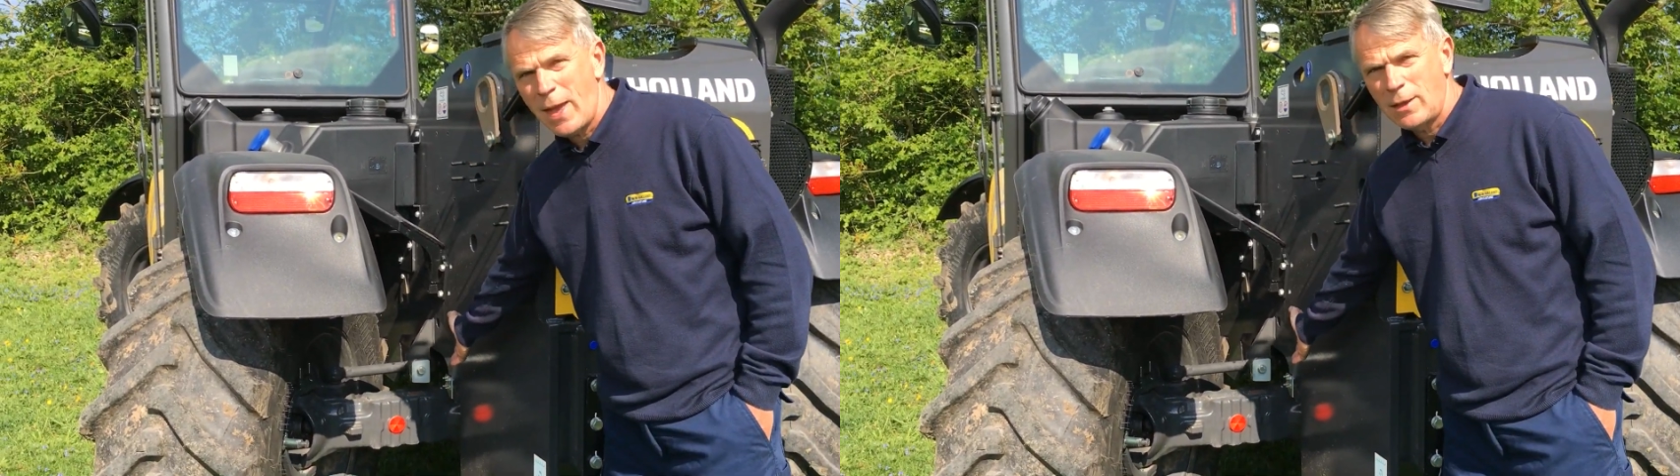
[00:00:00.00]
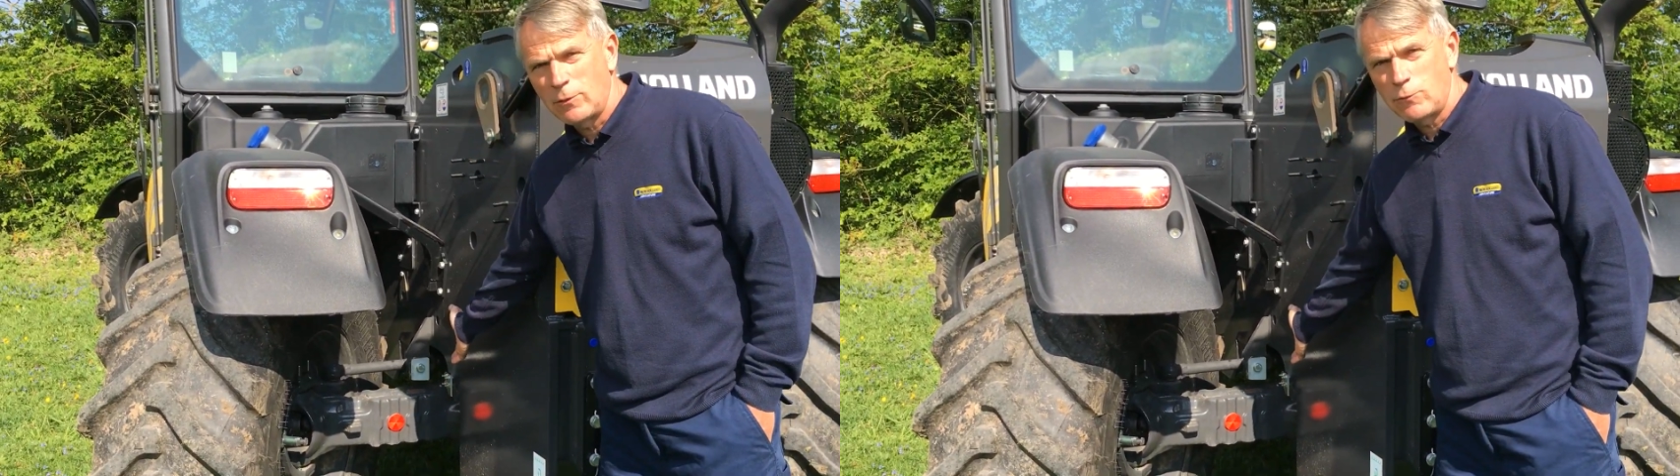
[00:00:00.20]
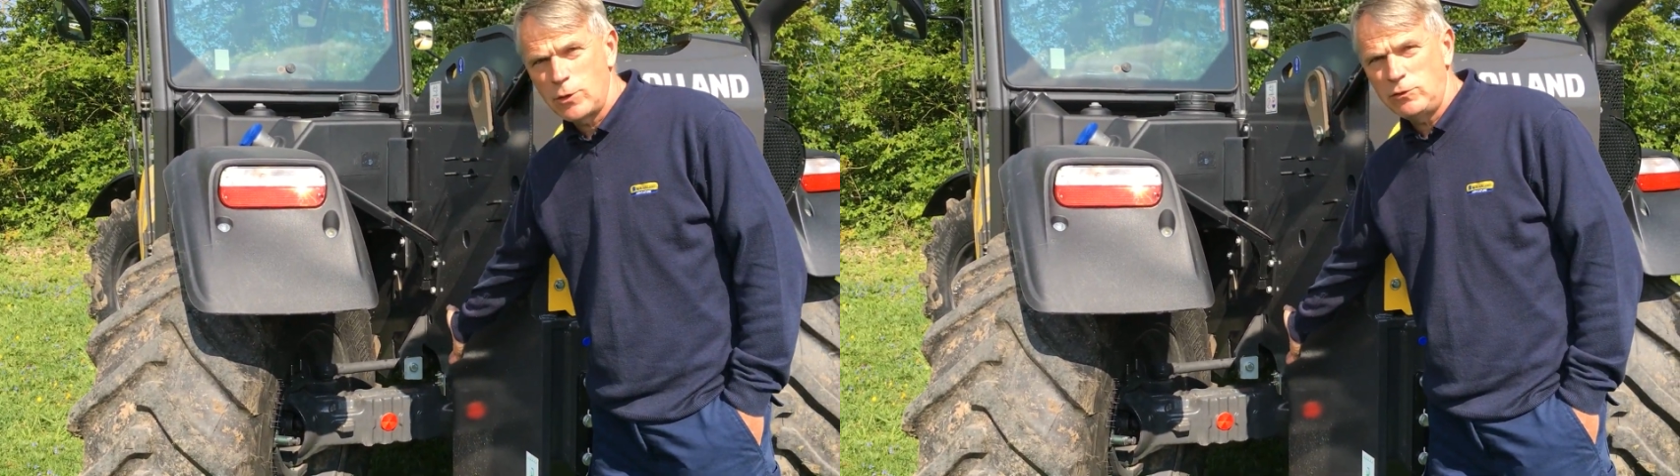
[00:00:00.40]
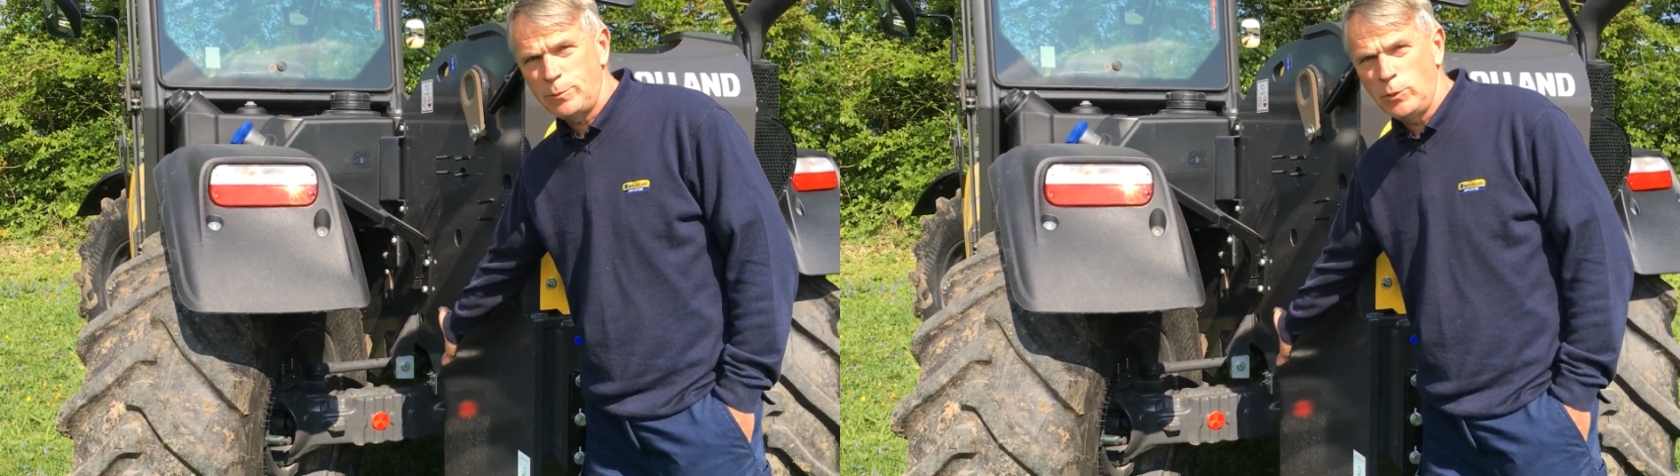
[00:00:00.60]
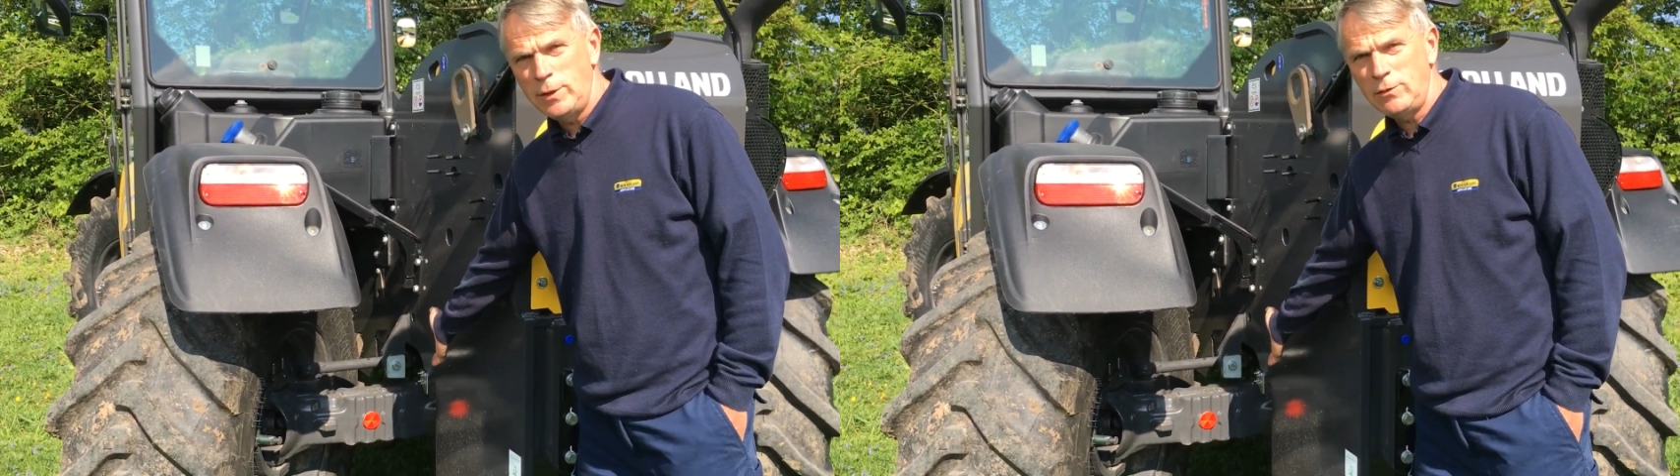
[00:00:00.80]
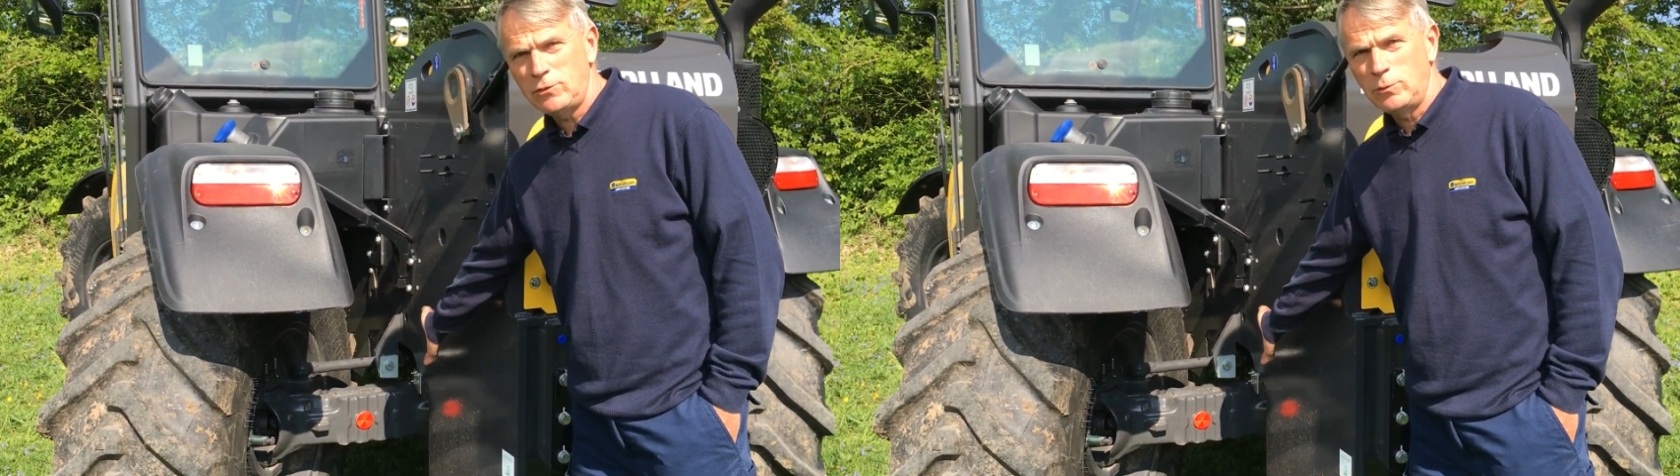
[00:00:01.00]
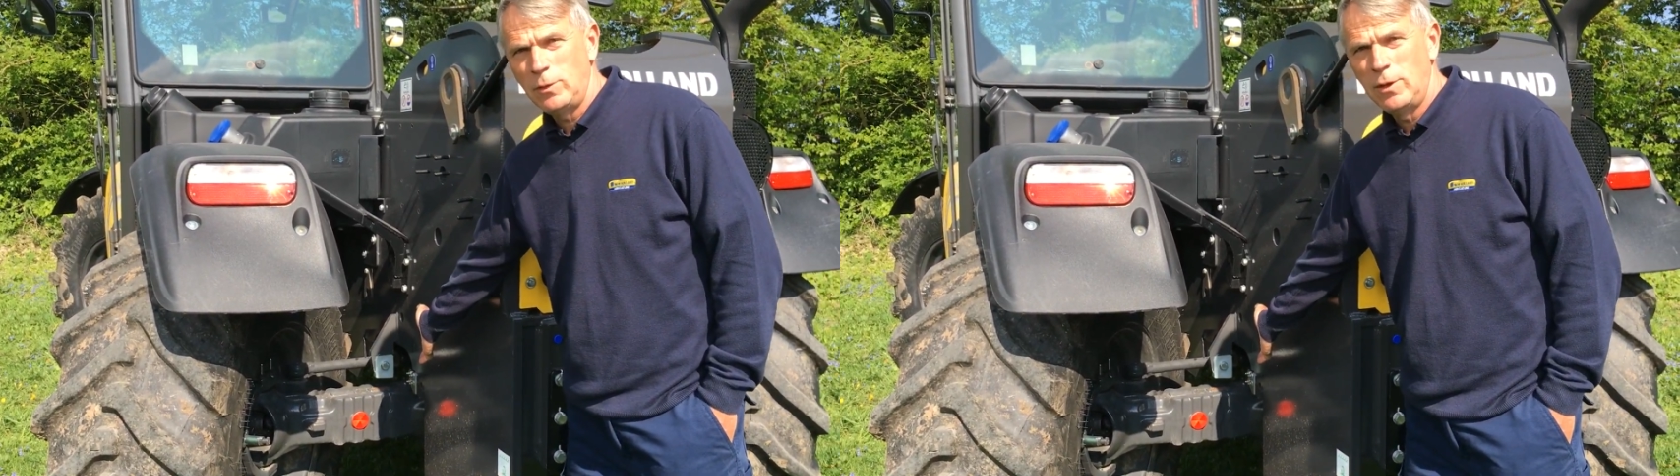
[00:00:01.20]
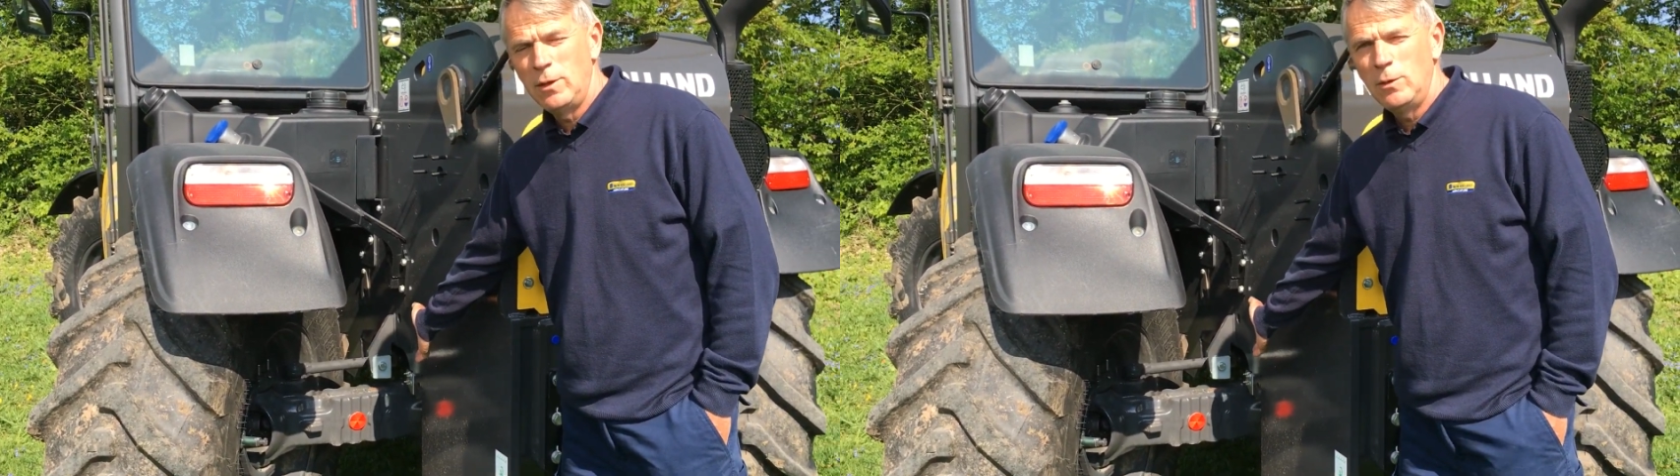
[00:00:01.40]
grease points
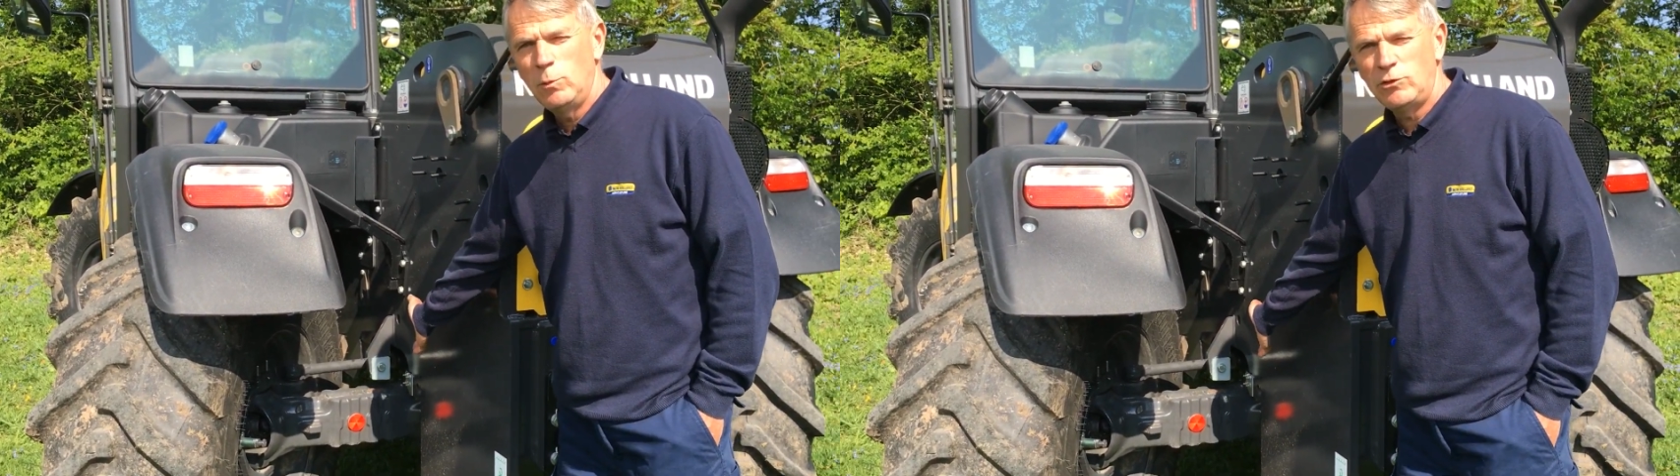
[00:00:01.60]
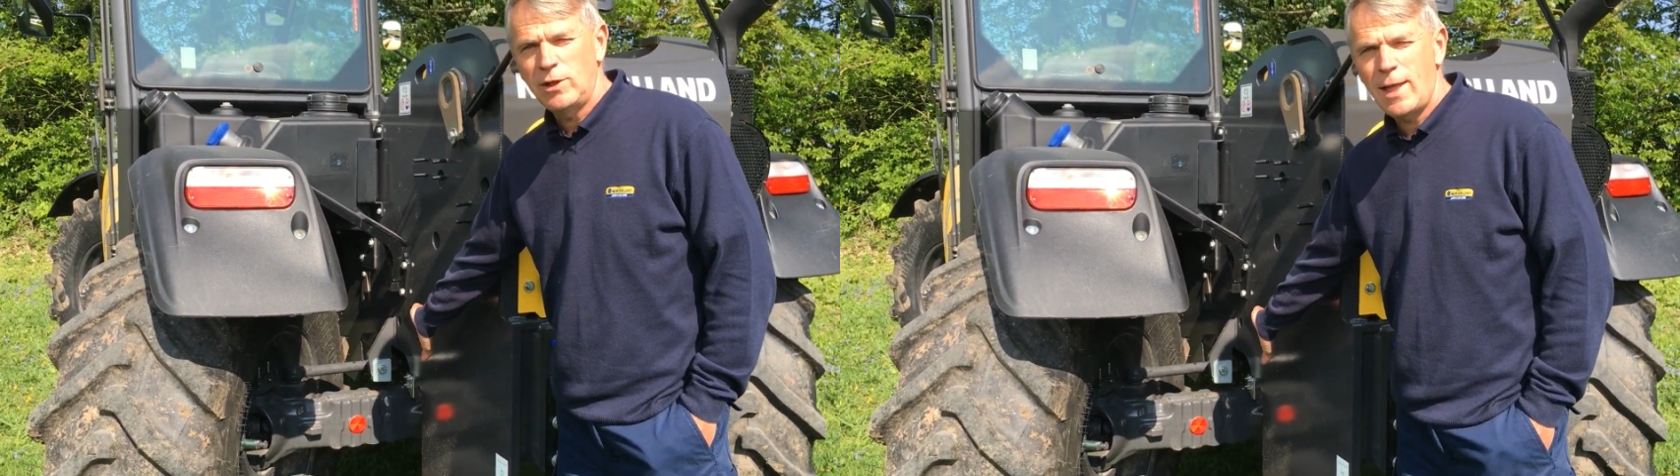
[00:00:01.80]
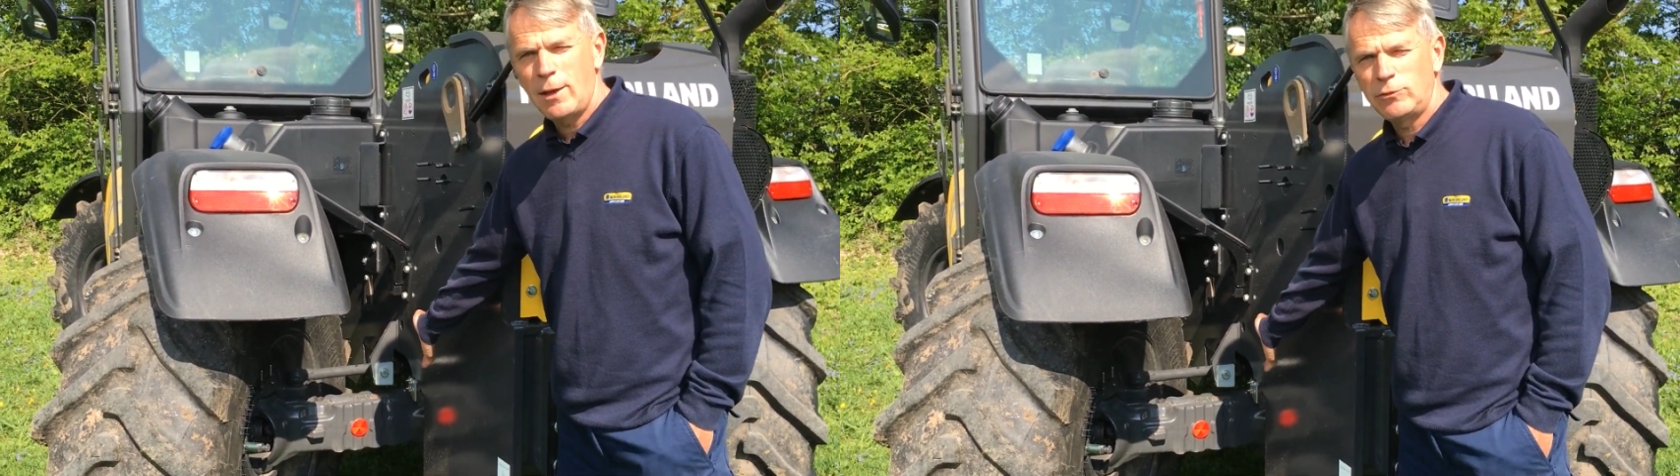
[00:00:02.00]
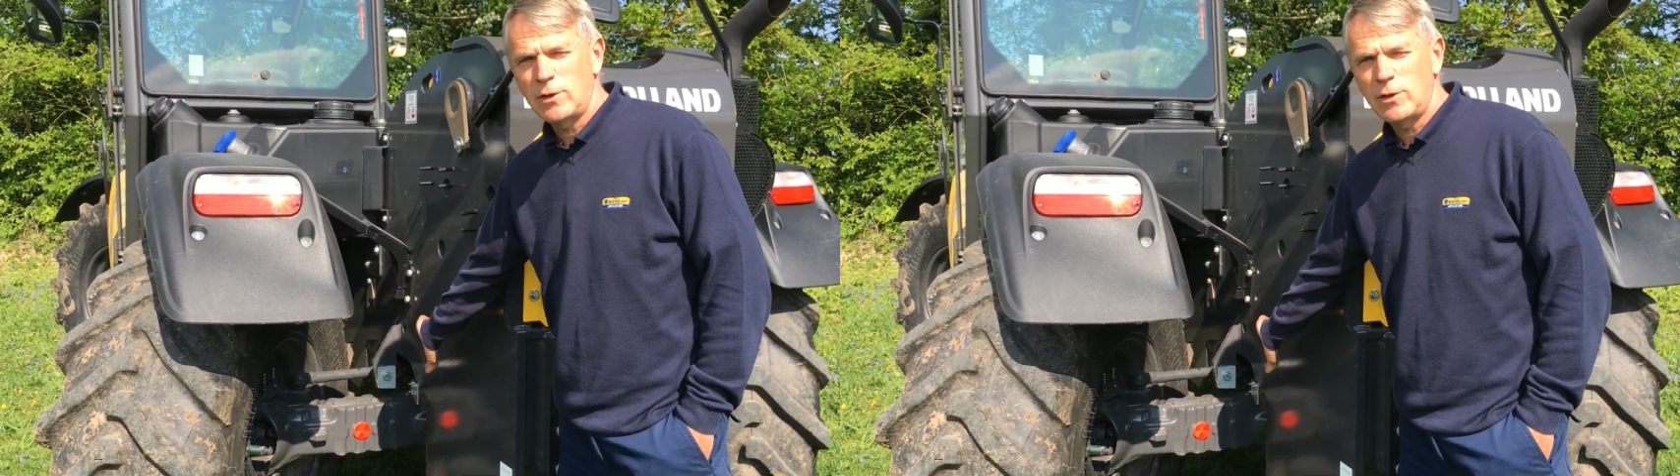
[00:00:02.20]
which allows us to